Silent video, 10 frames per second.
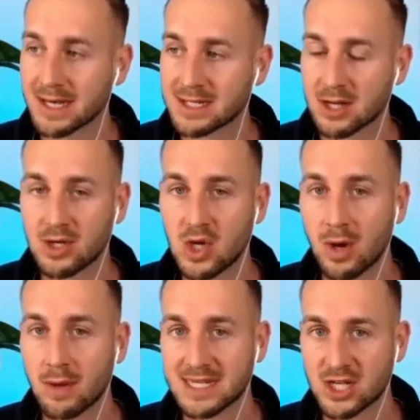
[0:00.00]
So you do want
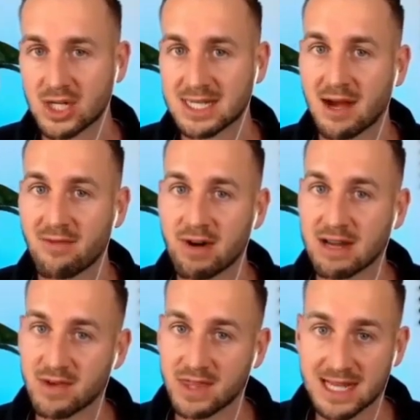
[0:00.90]
to position yourself ready
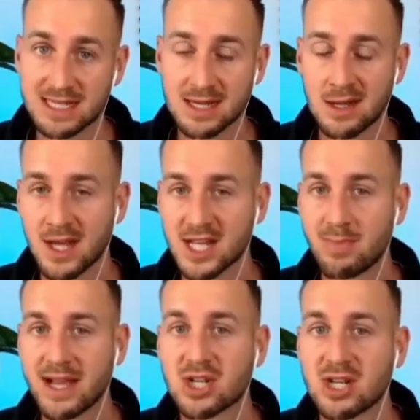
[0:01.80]
for this,
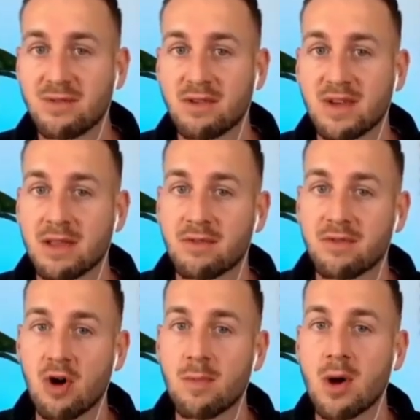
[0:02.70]
especially if you're feeling the
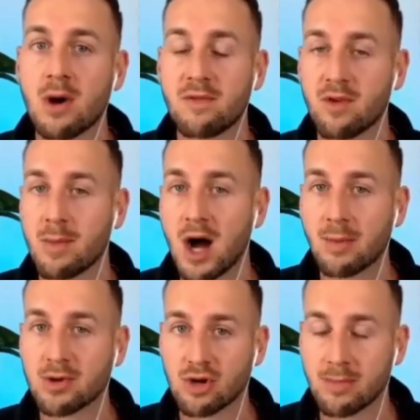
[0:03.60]
FOMO from
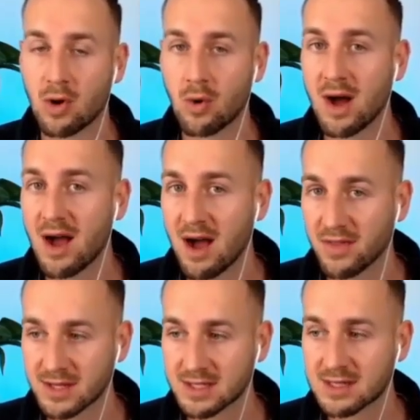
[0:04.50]
Arbitrum or
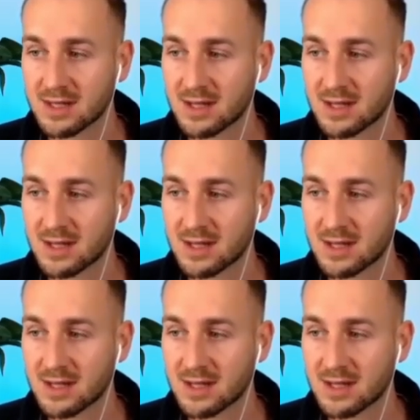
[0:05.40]
others.